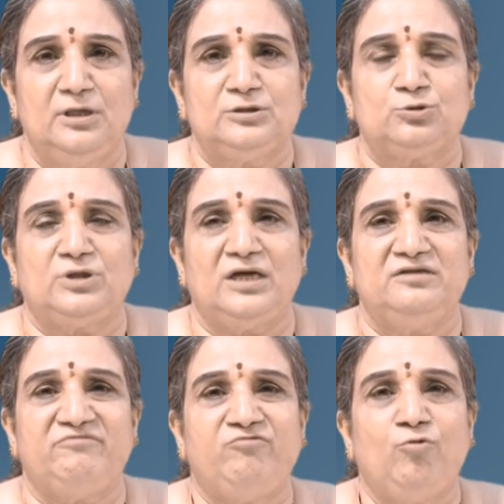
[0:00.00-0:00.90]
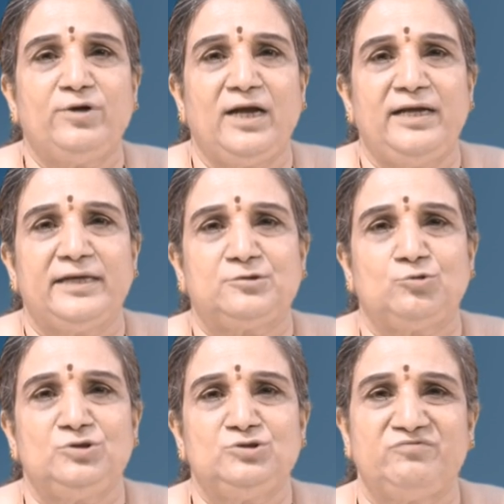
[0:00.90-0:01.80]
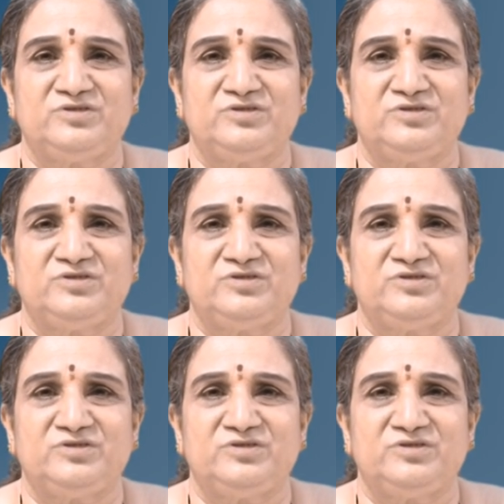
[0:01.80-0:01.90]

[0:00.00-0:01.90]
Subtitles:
so that the 4 electrons of